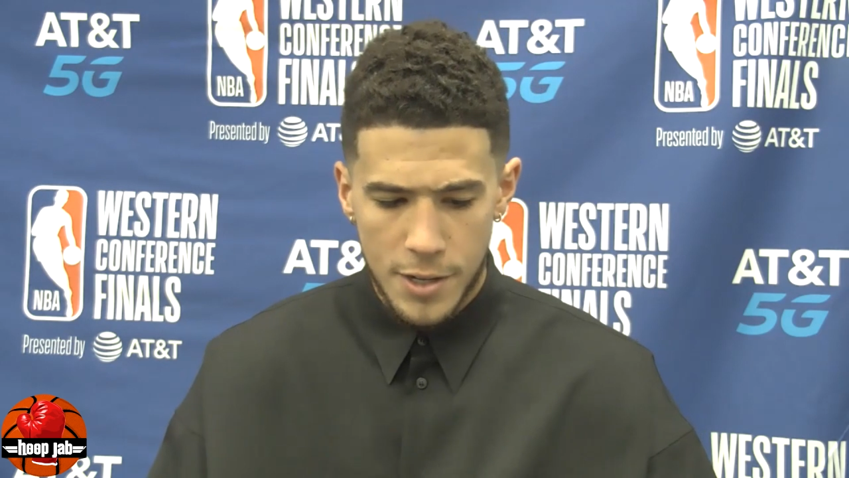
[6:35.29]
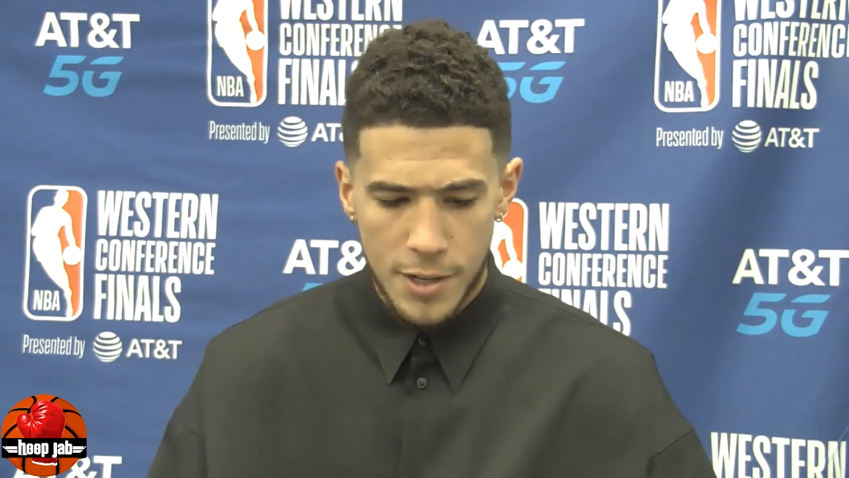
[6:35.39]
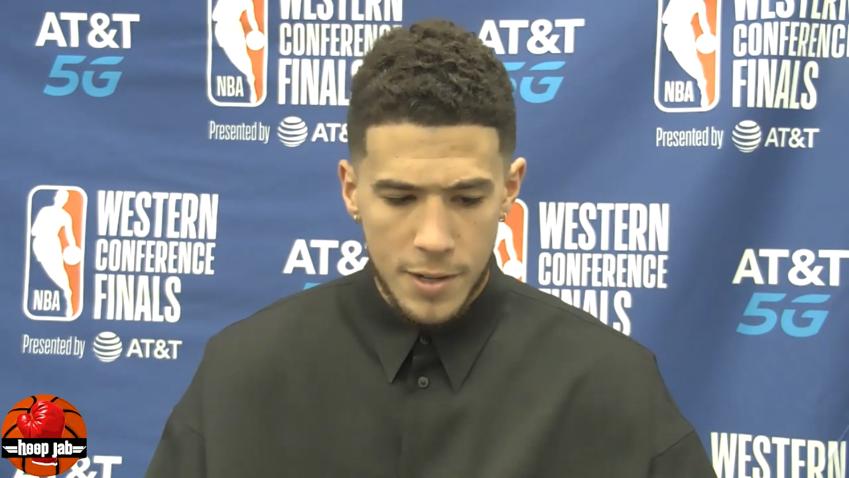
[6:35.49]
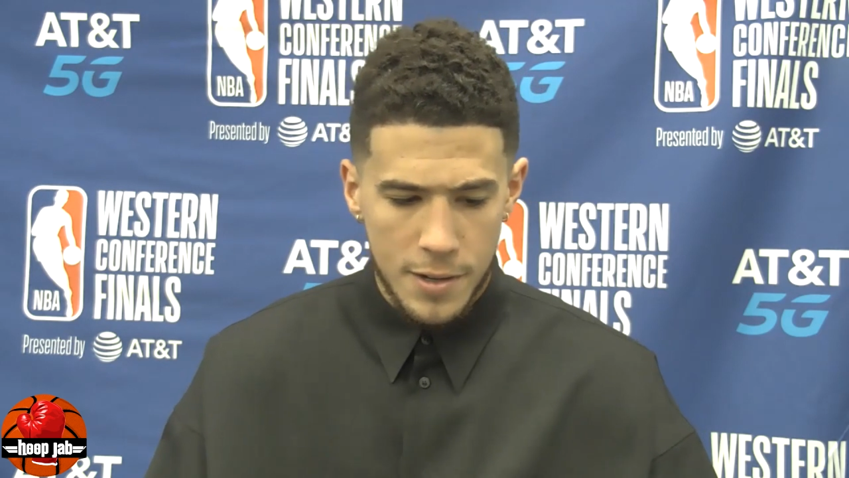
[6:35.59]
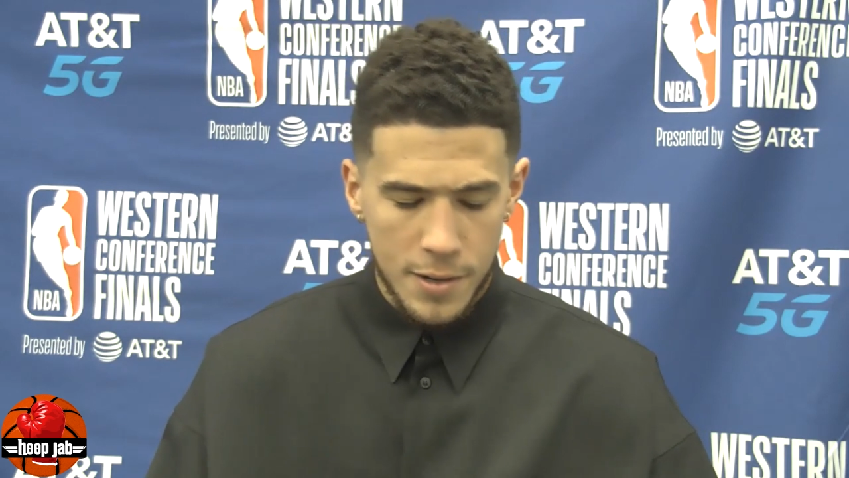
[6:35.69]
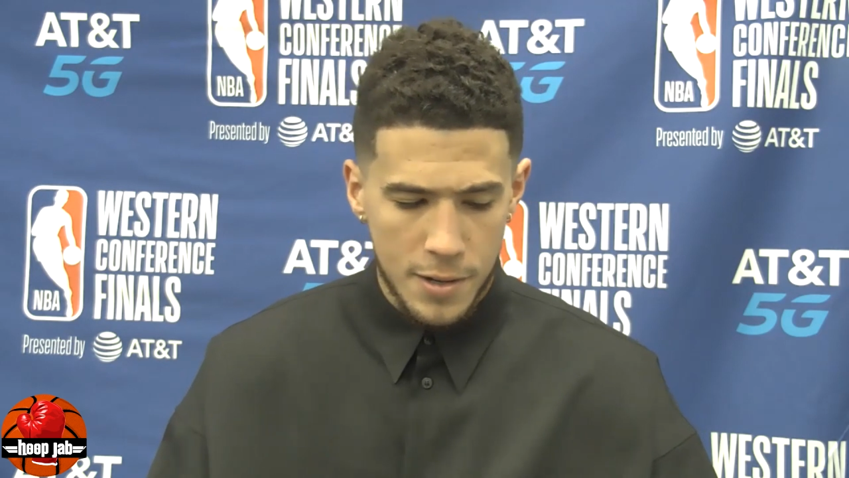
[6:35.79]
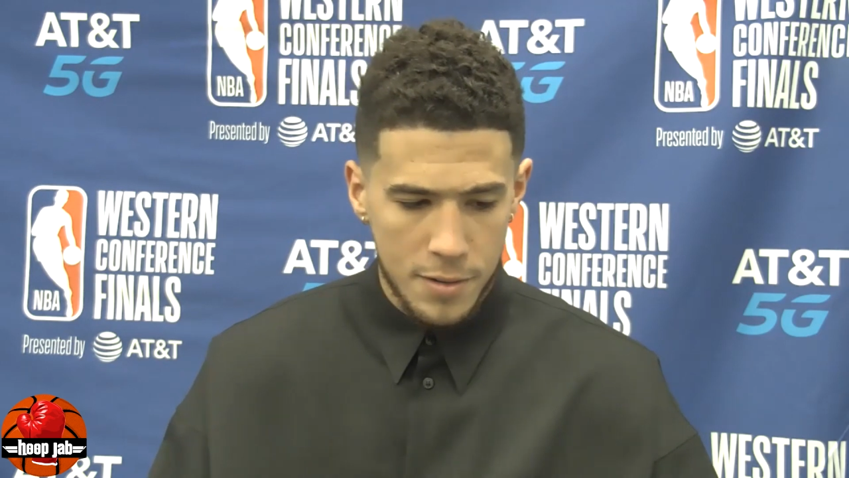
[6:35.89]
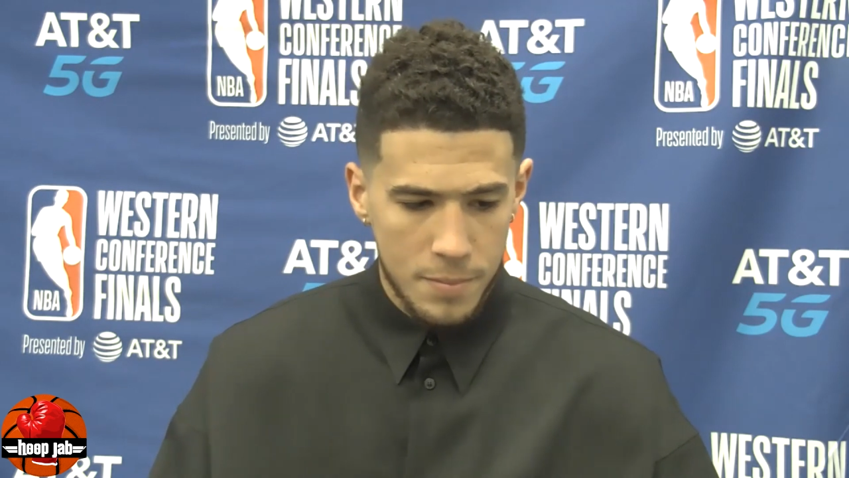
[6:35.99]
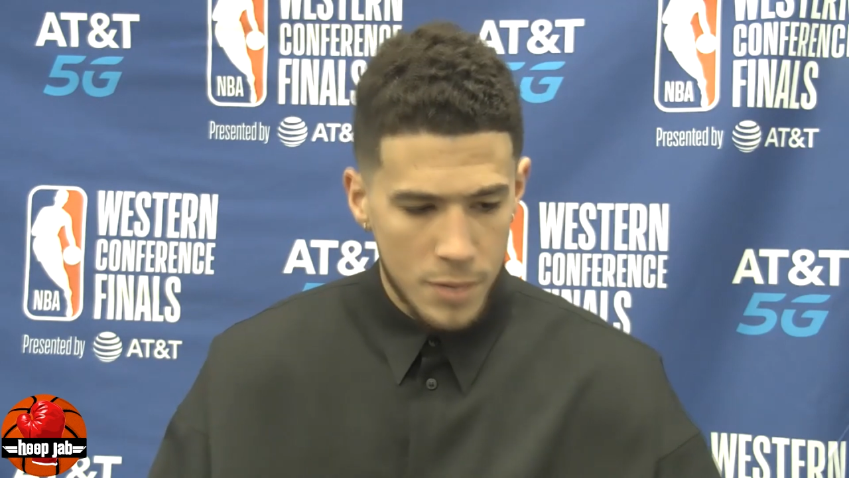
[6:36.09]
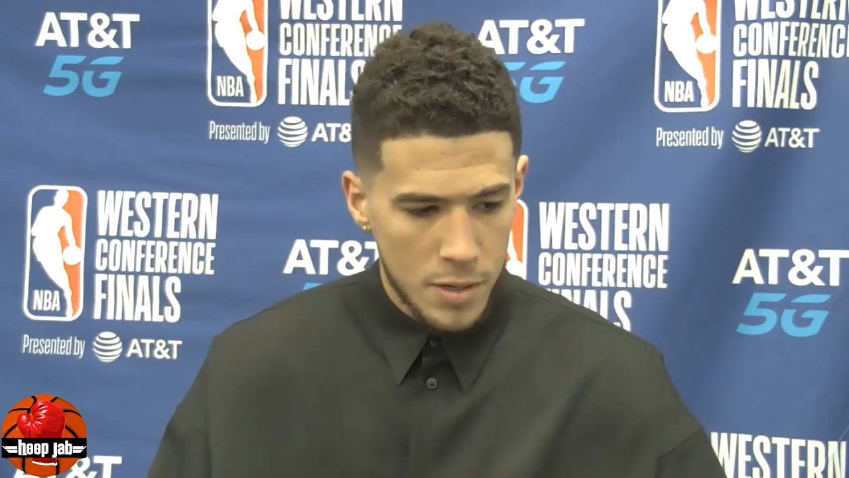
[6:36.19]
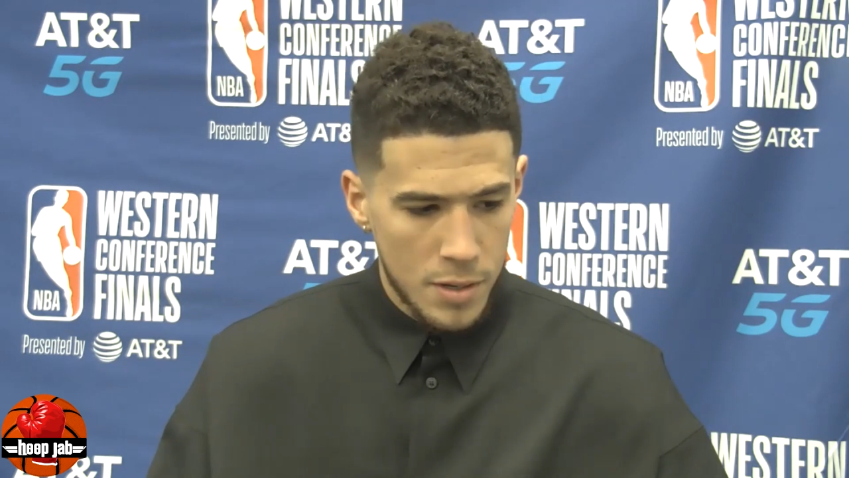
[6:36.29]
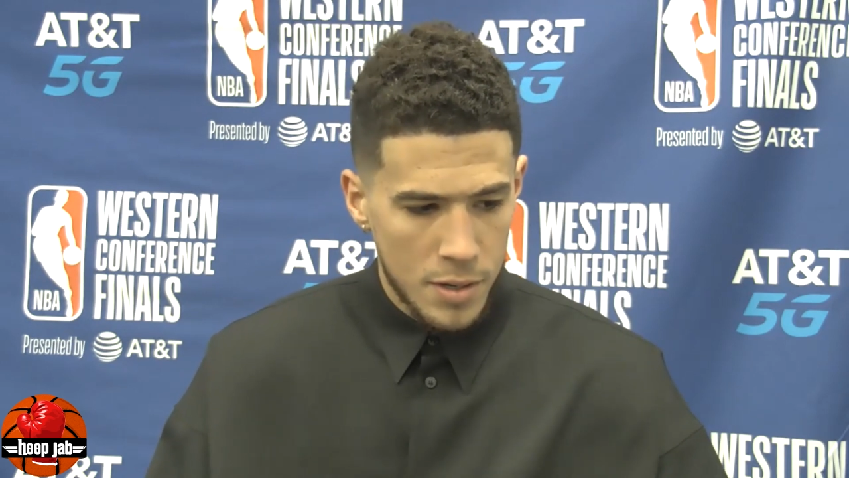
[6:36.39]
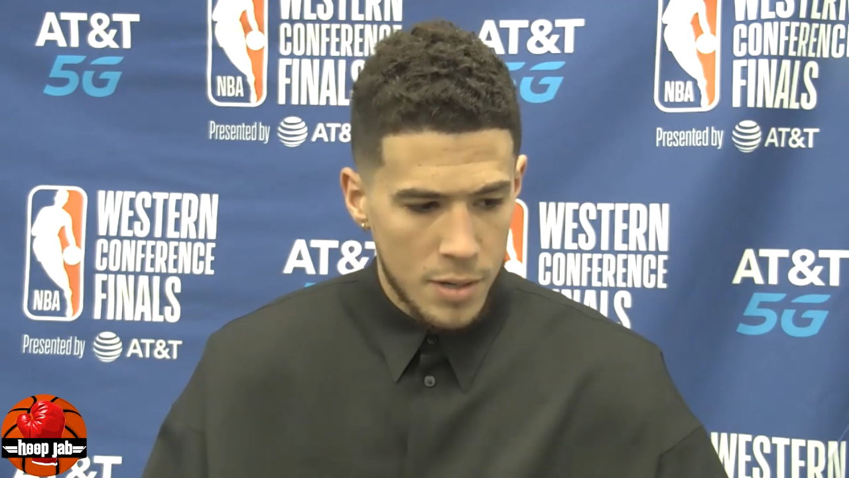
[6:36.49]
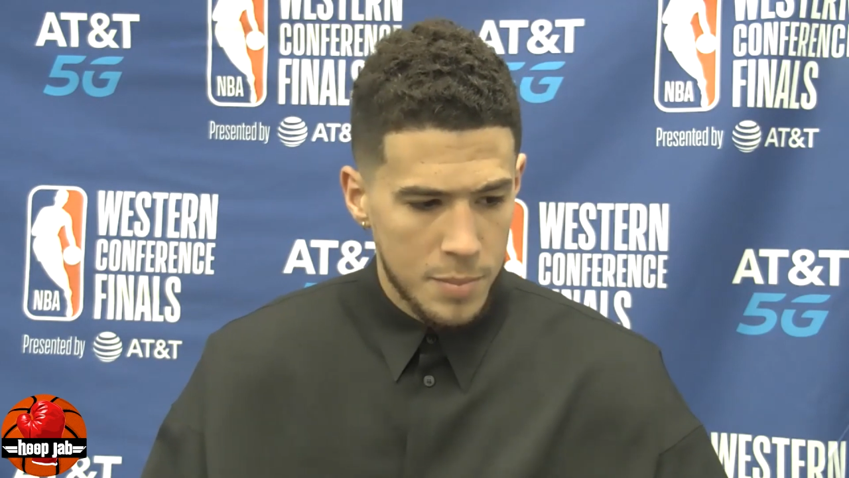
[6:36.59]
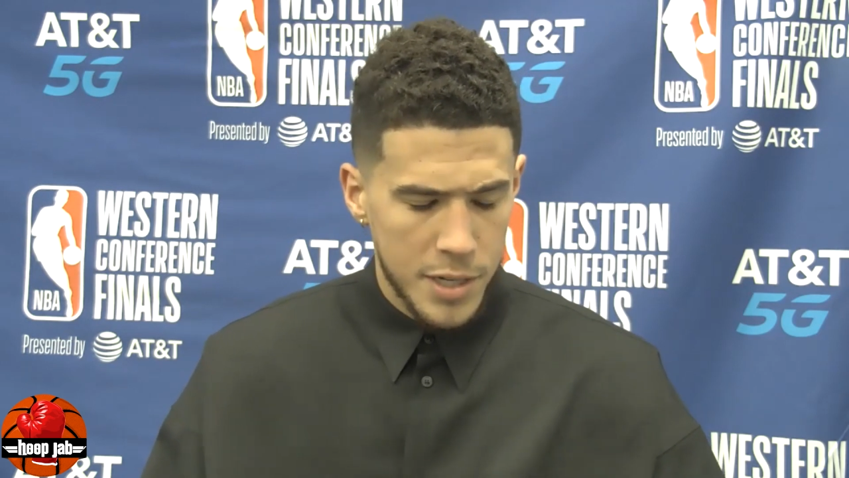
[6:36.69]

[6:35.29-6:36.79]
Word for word: Um, but,